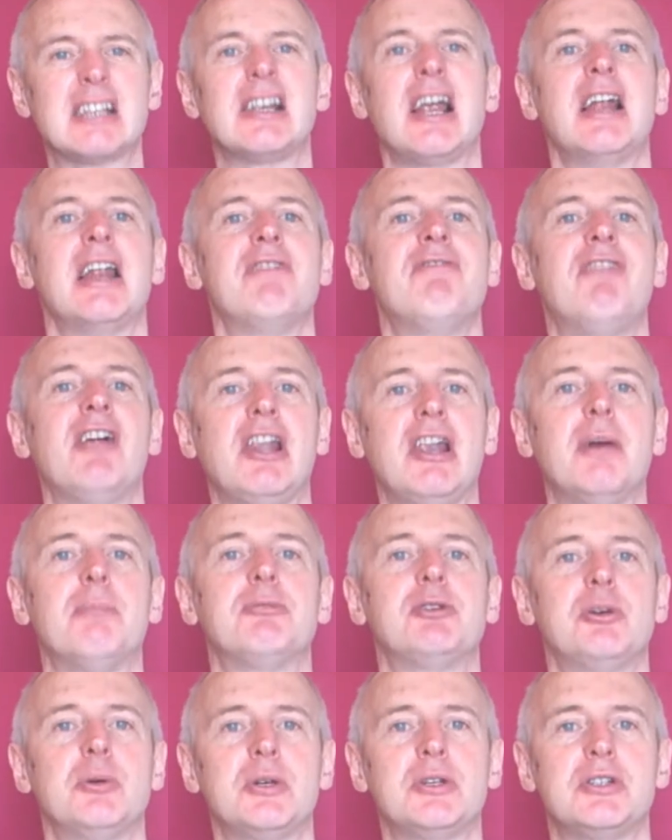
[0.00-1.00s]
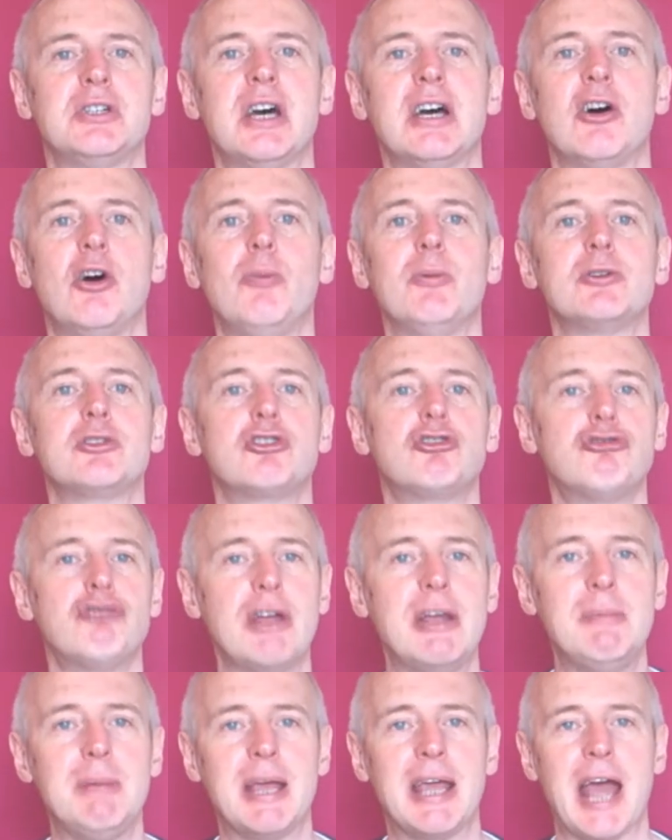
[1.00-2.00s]
slightly voluptuous, almost
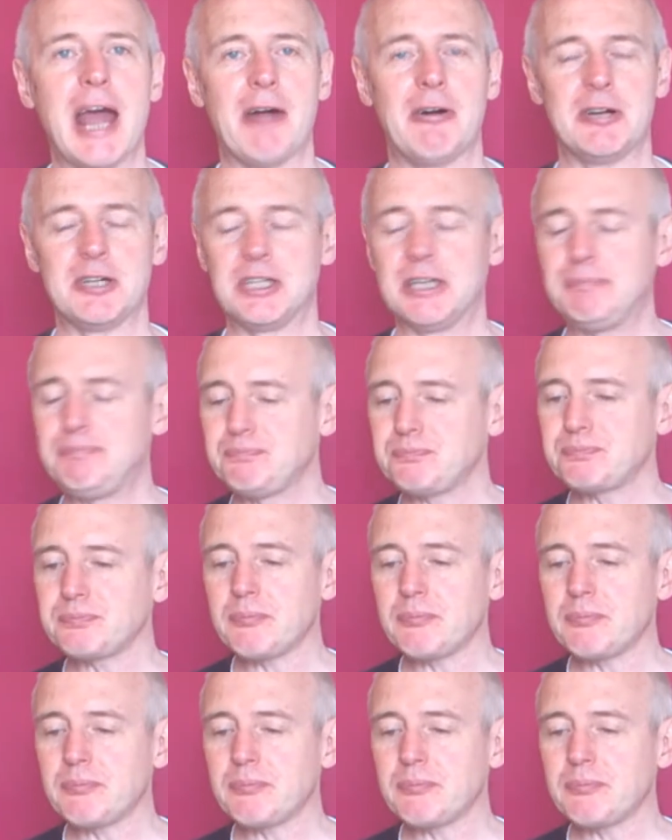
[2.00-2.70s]
creamy character.